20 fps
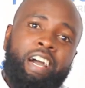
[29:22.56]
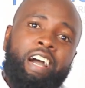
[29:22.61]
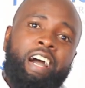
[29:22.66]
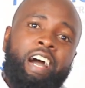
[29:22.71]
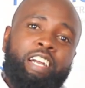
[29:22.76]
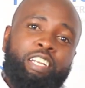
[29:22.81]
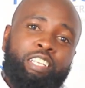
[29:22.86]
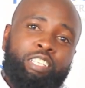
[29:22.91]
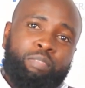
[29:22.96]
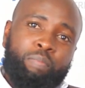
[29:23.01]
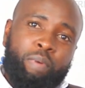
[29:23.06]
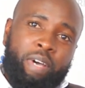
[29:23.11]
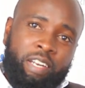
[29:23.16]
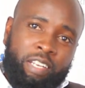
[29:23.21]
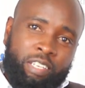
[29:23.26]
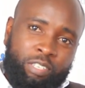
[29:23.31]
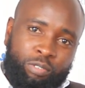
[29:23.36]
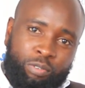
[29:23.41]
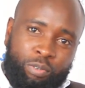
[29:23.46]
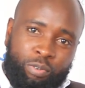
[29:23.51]
An
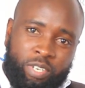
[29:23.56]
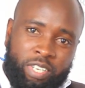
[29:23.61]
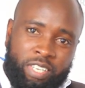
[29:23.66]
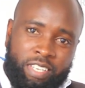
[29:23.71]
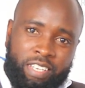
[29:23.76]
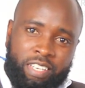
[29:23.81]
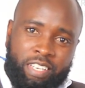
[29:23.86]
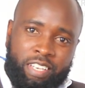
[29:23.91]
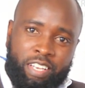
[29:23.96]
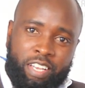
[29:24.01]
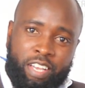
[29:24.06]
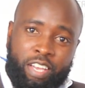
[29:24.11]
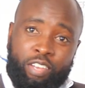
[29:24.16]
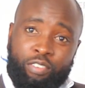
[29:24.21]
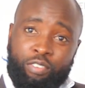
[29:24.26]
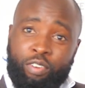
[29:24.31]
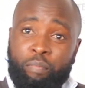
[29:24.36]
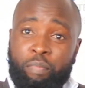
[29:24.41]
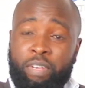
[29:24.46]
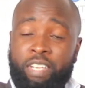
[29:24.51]
inspiring story.
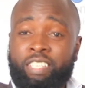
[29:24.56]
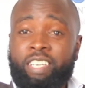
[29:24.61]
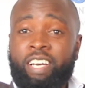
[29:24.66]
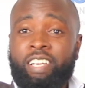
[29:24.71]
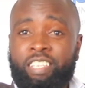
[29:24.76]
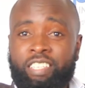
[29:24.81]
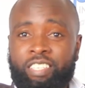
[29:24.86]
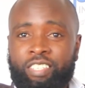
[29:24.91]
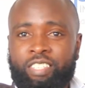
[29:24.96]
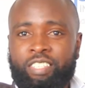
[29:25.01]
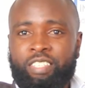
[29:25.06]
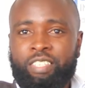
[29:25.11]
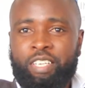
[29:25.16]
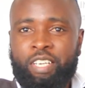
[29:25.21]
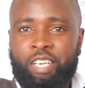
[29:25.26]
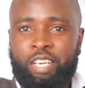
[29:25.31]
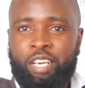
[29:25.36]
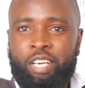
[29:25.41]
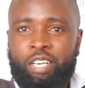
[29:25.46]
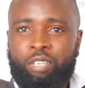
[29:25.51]
You have been challenged
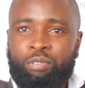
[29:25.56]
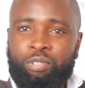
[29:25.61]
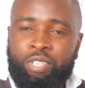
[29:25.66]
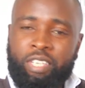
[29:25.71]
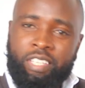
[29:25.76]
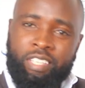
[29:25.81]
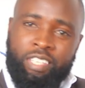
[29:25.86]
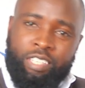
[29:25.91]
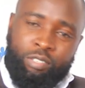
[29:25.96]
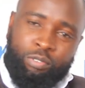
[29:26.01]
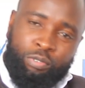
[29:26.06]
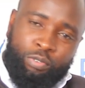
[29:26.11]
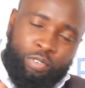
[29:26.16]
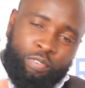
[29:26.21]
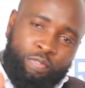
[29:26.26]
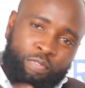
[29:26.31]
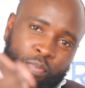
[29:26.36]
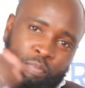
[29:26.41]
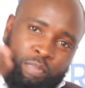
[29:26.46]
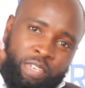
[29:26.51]
to take this story
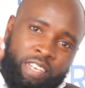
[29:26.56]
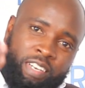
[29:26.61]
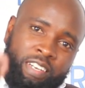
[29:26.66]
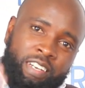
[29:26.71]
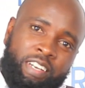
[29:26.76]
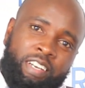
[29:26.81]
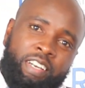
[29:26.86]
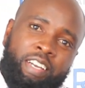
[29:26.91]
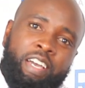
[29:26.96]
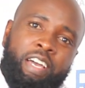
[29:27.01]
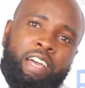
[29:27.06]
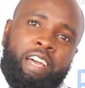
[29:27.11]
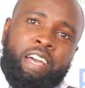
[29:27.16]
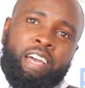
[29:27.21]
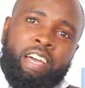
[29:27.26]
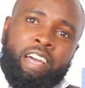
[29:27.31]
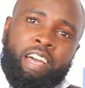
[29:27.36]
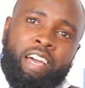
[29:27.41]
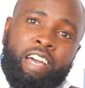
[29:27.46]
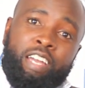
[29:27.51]
from here
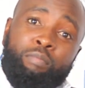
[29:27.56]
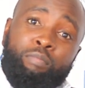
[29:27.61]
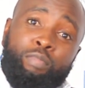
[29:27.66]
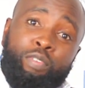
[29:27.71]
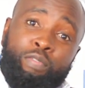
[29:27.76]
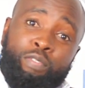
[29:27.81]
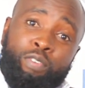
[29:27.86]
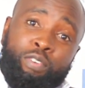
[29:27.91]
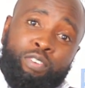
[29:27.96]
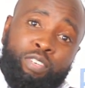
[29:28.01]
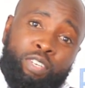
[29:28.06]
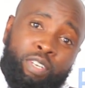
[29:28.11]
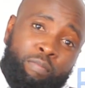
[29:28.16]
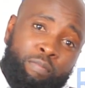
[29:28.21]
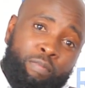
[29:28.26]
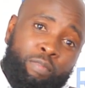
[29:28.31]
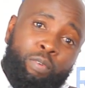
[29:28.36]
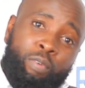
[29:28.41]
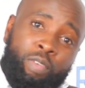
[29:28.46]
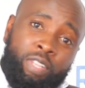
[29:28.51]
and move your dream.
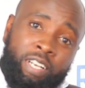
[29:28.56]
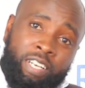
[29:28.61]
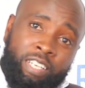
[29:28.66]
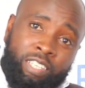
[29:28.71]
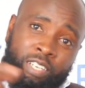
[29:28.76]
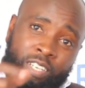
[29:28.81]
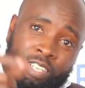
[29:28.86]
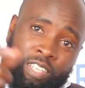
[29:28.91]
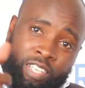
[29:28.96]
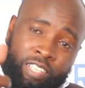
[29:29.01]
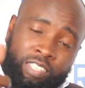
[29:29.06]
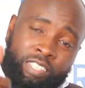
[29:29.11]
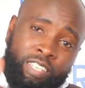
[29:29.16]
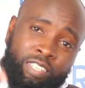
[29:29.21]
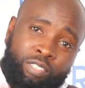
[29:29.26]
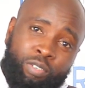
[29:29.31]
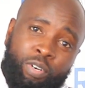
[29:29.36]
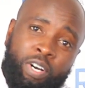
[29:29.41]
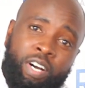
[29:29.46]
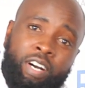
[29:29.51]
With the little things
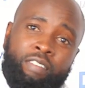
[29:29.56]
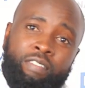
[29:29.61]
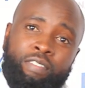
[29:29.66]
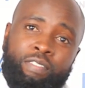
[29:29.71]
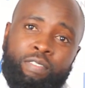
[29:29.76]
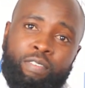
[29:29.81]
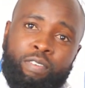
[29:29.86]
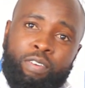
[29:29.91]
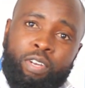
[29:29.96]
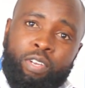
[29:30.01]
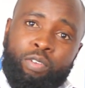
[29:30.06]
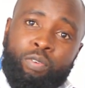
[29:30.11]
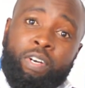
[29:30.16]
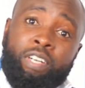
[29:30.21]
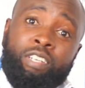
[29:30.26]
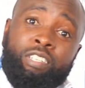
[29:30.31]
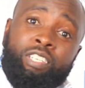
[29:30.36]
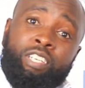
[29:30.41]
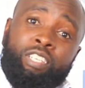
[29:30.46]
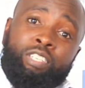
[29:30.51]
that you have, you
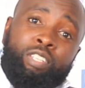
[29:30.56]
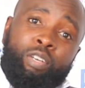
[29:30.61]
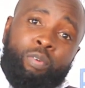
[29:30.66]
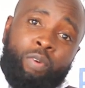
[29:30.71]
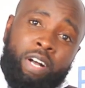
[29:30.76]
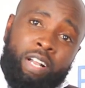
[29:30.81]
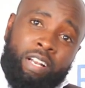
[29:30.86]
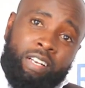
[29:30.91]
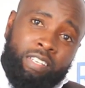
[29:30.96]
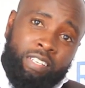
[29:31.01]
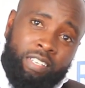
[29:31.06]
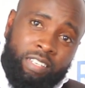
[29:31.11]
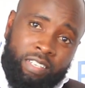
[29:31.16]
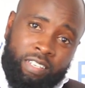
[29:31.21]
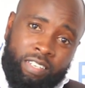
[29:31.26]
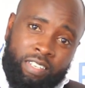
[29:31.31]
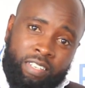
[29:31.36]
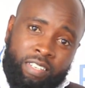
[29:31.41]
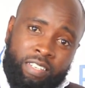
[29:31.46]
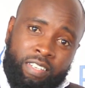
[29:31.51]
can change the world.
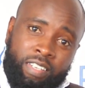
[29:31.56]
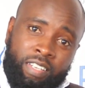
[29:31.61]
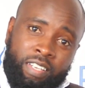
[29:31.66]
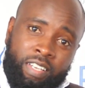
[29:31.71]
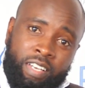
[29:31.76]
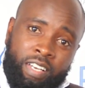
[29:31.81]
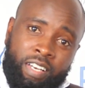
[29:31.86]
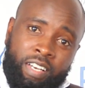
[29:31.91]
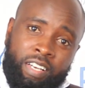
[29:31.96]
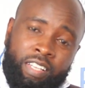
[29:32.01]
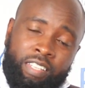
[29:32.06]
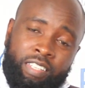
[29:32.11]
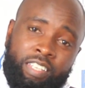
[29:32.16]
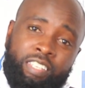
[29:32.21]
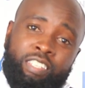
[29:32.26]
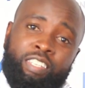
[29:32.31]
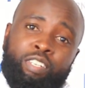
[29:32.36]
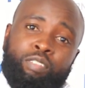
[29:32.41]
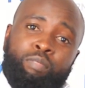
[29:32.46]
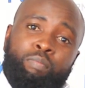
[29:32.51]

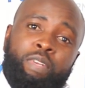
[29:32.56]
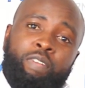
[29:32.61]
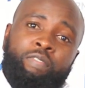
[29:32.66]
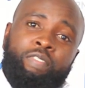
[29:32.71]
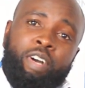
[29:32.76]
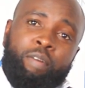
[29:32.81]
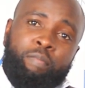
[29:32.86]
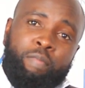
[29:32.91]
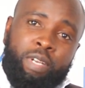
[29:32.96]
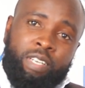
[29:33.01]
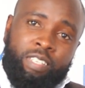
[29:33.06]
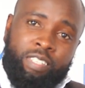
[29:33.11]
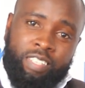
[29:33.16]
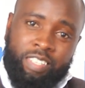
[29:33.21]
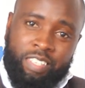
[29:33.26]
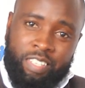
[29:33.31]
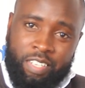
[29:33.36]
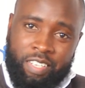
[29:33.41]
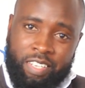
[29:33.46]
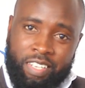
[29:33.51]
This has been
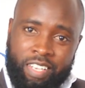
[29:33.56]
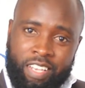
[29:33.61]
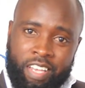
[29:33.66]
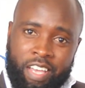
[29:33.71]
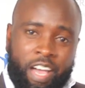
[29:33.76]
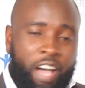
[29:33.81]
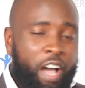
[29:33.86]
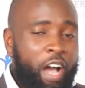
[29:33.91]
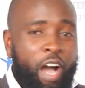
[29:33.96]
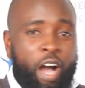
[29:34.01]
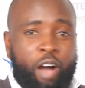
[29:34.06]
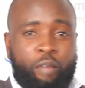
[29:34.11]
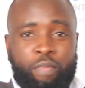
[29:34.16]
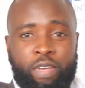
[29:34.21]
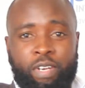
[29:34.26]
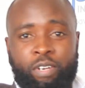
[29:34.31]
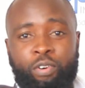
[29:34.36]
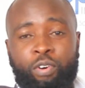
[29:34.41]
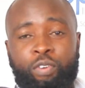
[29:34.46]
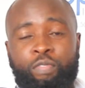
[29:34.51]
Fireplace. I've
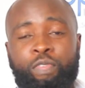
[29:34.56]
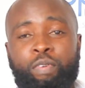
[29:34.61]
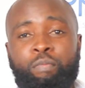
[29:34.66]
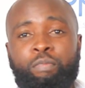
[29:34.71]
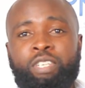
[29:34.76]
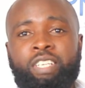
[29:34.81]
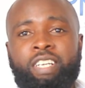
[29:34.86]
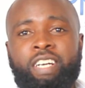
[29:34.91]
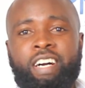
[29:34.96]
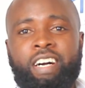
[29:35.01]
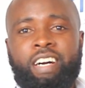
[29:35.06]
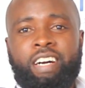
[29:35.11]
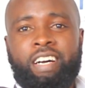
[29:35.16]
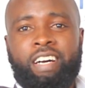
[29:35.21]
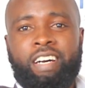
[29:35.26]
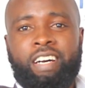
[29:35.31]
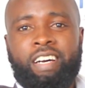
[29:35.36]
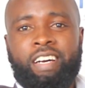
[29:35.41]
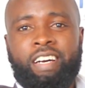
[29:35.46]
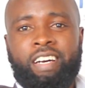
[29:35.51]
been Godfrey Mutiga.
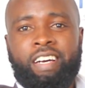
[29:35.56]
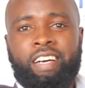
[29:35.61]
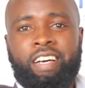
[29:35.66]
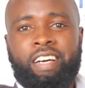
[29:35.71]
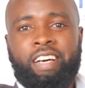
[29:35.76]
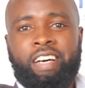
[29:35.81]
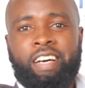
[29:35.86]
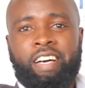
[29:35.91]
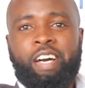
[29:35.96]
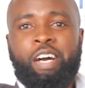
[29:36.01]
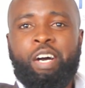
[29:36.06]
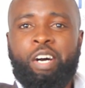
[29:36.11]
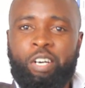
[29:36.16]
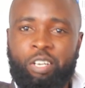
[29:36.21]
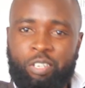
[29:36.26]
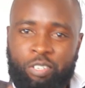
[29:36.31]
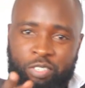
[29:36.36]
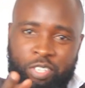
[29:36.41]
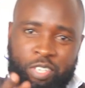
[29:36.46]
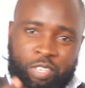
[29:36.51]

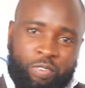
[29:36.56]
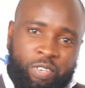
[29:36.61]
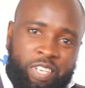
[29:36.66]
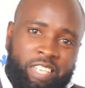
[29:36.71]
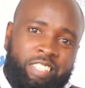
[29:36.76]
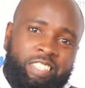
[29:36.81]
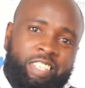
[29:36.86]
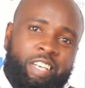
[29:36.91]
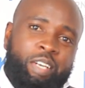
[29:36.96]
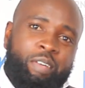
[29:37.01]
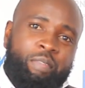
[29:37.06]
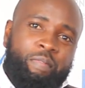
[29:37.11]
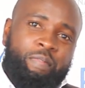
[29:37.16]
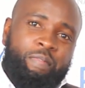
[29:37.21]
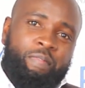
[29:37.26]
See you next time.